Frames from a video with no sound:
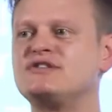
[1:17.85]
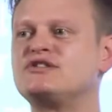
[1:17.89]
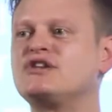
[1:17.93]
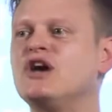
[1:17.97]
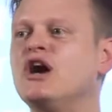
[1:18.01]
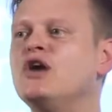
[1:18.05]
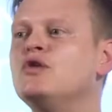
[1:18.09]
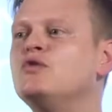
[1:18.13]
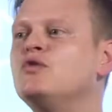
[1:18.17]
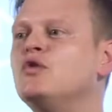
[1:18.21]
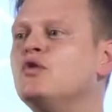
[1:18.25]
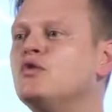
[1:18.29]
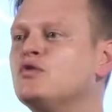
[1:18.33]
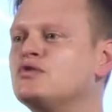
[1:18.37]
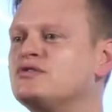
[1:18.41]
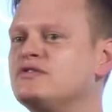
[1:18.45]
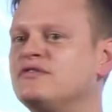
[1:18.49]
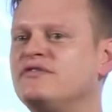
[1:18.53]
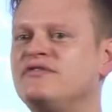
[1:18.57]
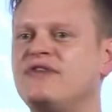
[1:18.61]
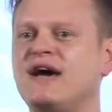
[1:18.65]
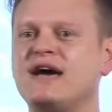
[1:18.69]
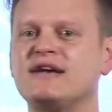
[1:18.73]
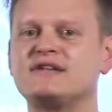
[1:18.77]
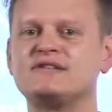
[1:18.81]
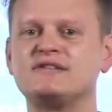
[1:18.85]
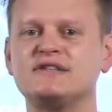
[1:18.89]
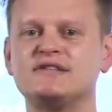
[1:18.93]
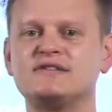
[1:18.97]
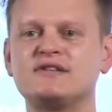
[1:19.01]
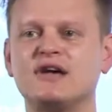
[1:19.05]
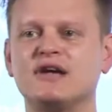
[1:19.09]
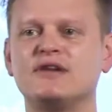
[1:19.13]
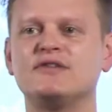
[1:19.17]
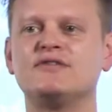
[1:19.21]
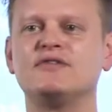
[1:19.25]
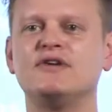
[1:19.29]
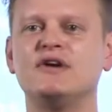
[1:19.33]
cohort effects, these
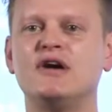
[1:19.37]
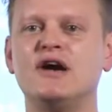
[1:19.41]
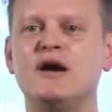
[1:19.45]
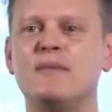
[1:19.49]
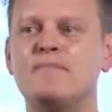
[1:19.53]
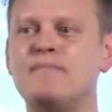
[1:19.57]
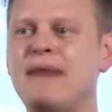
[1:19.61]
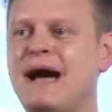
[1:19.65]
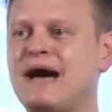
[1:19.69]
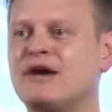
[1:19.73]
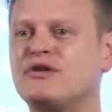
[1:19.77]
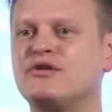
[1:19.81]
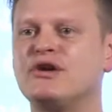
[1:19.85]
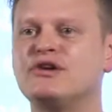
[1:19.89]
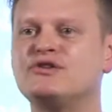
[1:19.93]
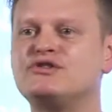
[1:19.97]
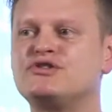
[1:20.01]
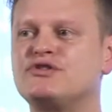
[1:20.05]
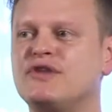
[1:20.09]
kind of macro